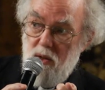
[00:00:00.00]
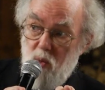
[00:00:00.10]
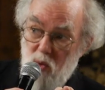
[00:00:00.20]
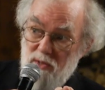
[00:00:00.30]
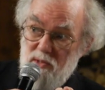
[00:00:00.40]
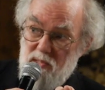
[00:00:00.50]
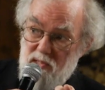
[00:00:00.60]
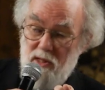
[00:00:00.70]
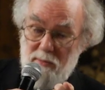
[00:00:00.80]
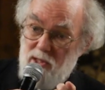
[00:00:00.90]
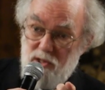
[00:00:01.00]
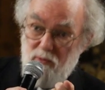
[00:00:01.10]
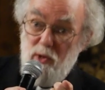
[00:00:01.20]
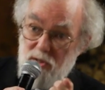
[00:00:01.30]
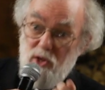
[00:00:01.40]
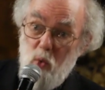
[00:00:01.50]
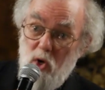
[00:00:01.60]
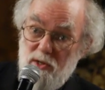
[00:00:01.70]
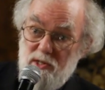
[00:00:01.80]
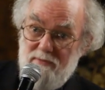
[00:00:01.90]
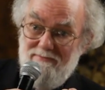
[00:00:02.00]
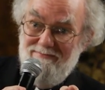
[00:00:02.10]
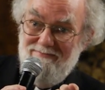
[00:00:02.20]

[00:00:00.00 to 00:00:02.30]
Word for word: wants so much of what you want.